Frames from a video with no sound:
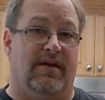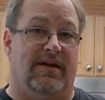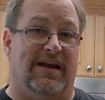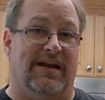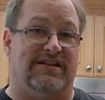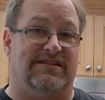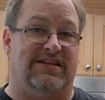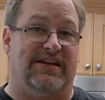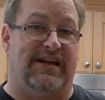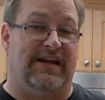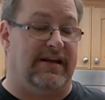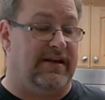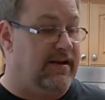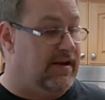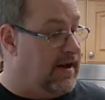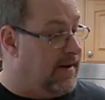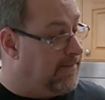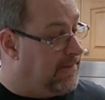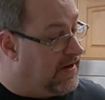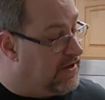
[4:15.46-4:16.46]
gets
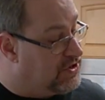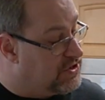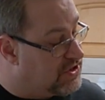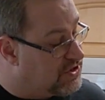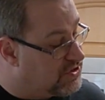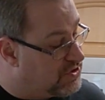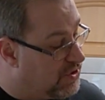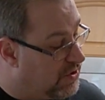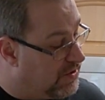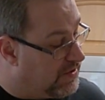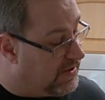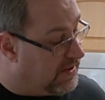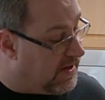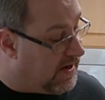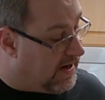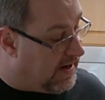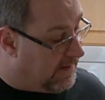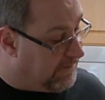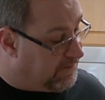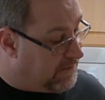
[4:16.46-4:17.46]
heated up. I just turned it
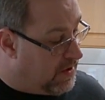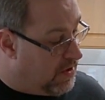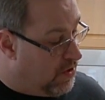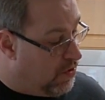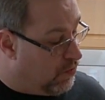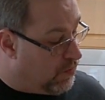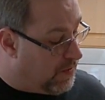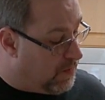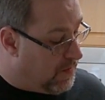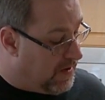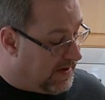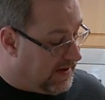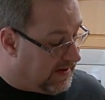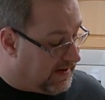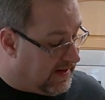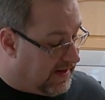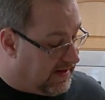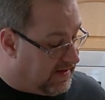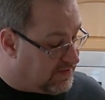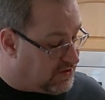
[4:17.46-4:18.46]
on. We want
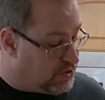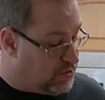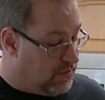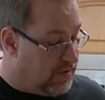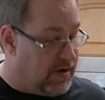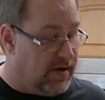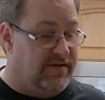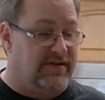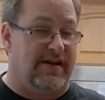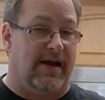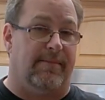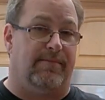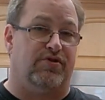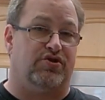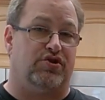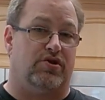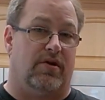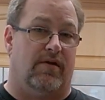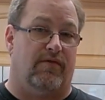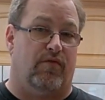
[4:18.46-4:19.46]
to get it to a
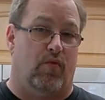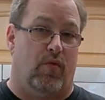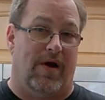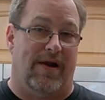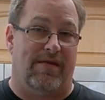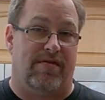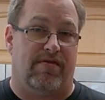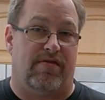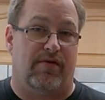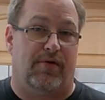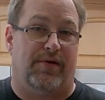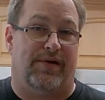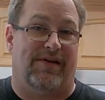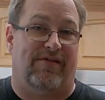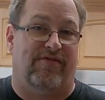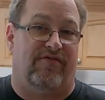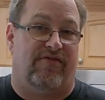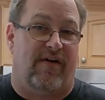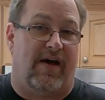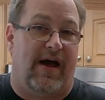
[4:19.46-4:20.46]
temperature of
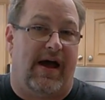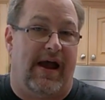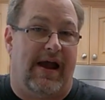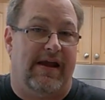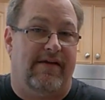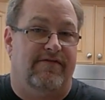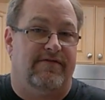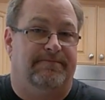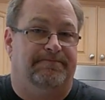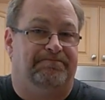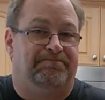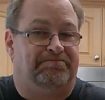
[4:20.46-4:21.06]
135.